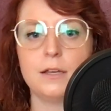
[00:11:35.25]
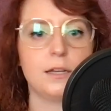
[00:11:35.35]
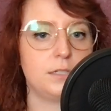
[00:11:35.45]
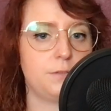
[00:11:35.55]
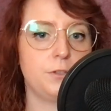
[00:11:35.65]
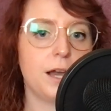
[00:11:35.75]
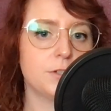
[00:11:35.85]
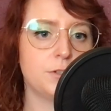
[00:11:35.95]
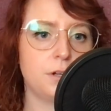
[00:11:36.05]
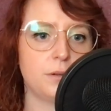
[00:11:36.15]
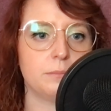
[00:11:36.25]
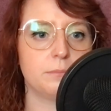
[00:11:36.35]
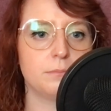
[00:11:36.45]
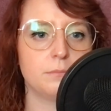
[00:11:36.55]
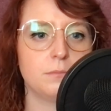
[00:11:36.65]
and if you got to know him,
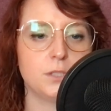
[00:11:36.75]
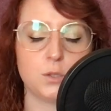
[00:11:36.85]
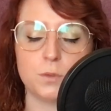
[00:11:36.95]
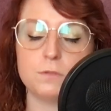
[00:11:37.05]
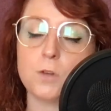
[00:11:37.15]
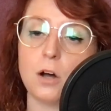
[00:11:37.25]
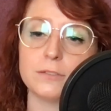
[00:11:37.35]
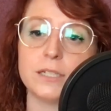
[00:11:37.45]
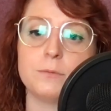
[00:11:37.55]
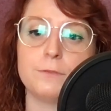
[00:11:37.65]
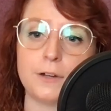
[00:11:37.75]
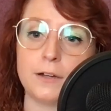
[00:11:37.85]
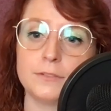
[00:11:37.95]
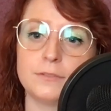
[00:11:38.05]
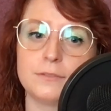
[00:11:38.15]
you would have called him Fawn.